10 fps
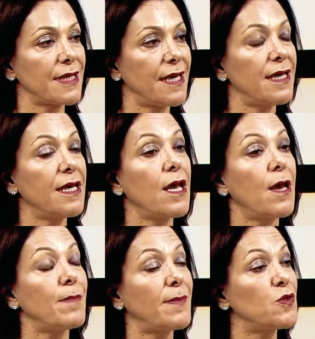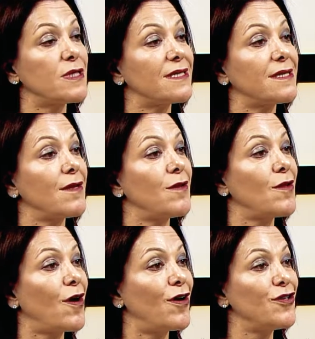Okay. Mumzwolrd is the
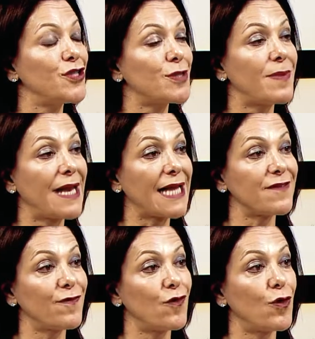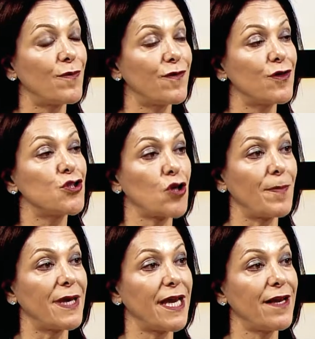largest platform for
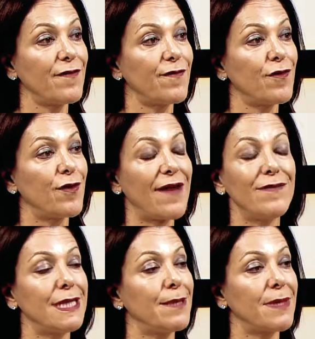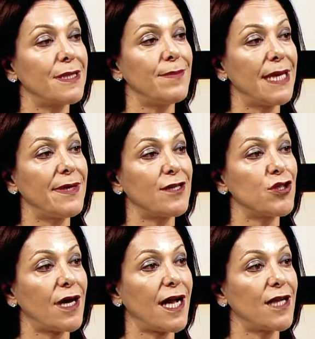shopping for everything mother, baby, and
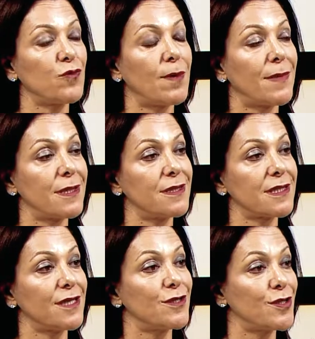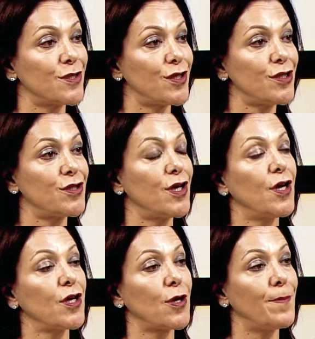child, where mothers can search,
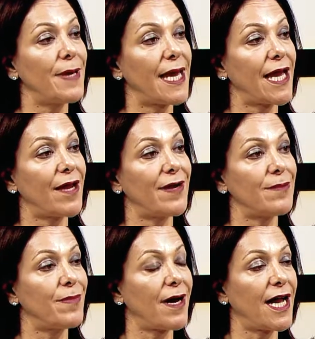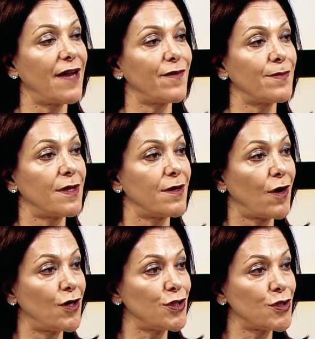compare, and buy from the
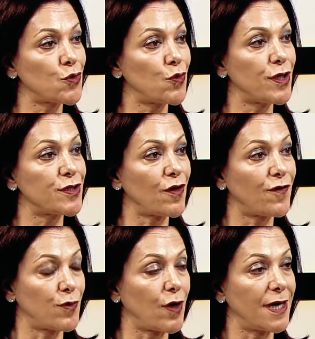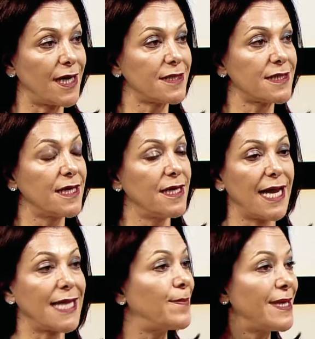largest choice of products
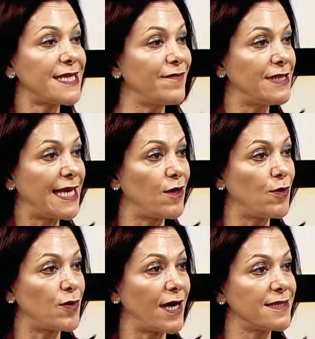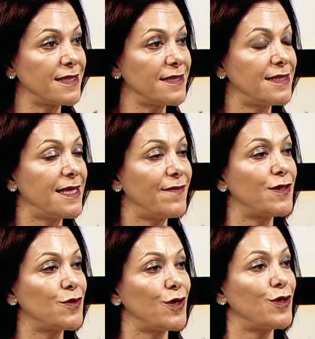at the best everyday low prices,
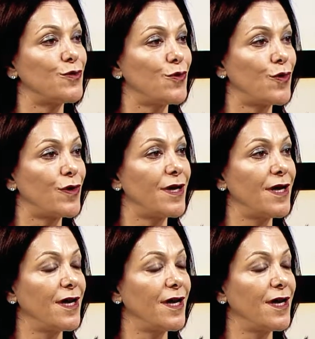delivered to her door